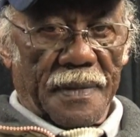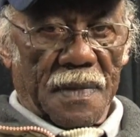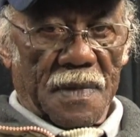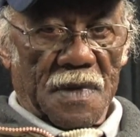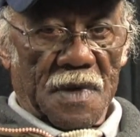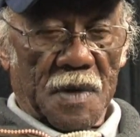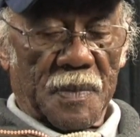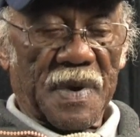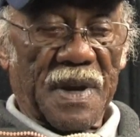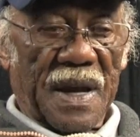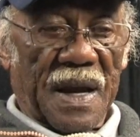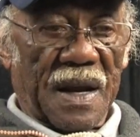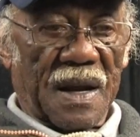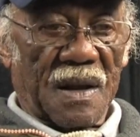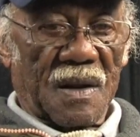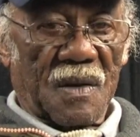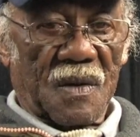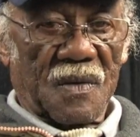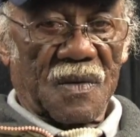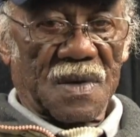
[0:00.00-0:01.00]
Japan
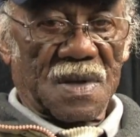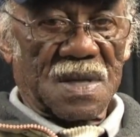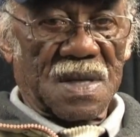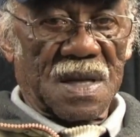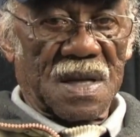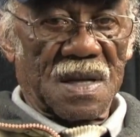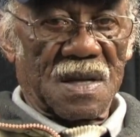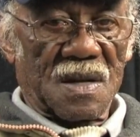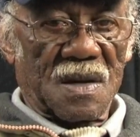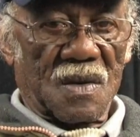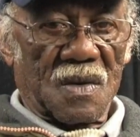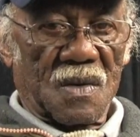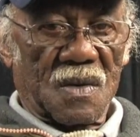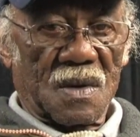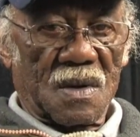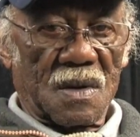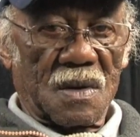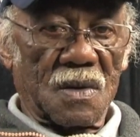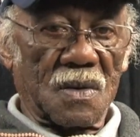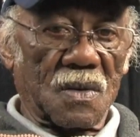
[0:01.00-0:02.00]
and overseas,
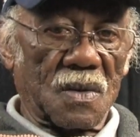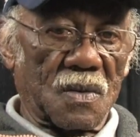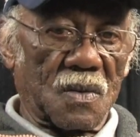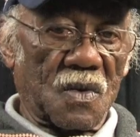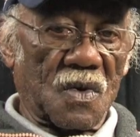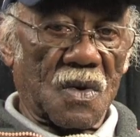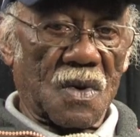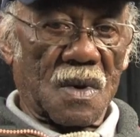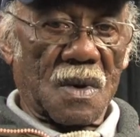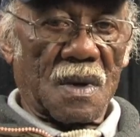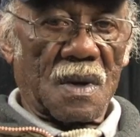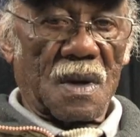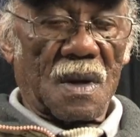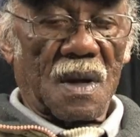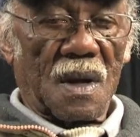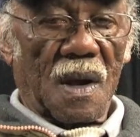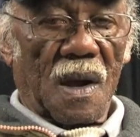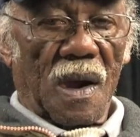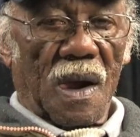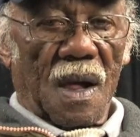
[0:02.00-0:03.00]
and knew the war,
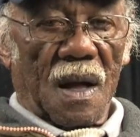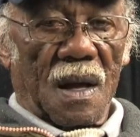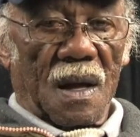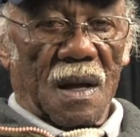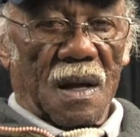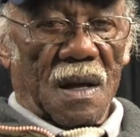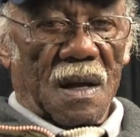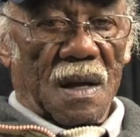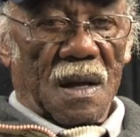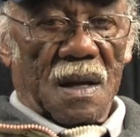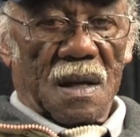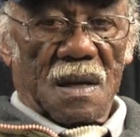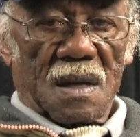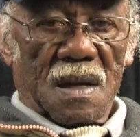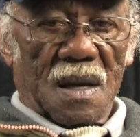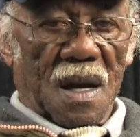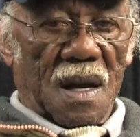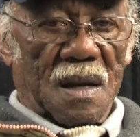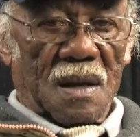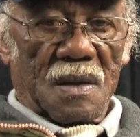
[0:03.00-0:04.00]
it
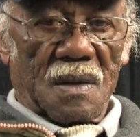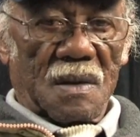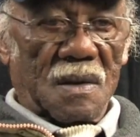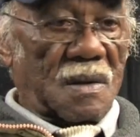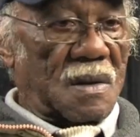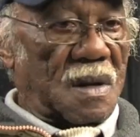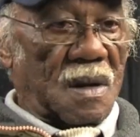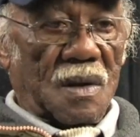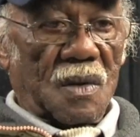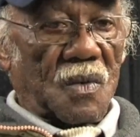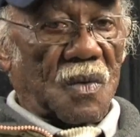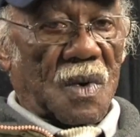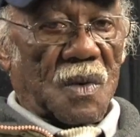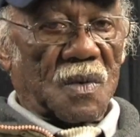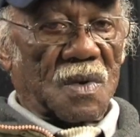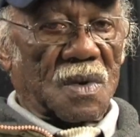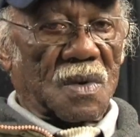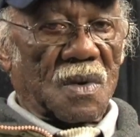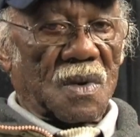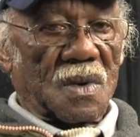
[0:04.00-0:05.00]
kind of didn't know what
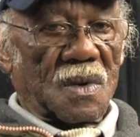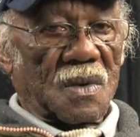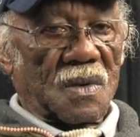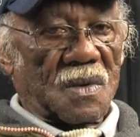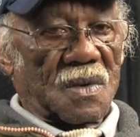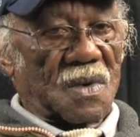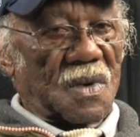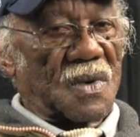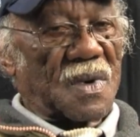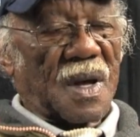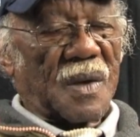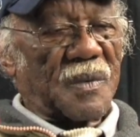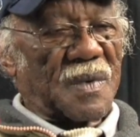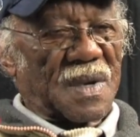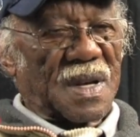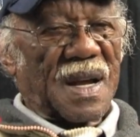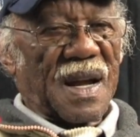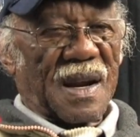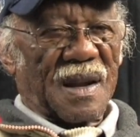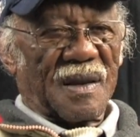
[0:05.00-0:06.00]
was going on, so that was
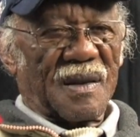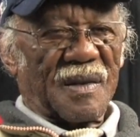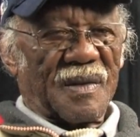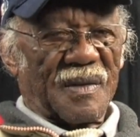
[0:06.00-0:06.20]
kind of...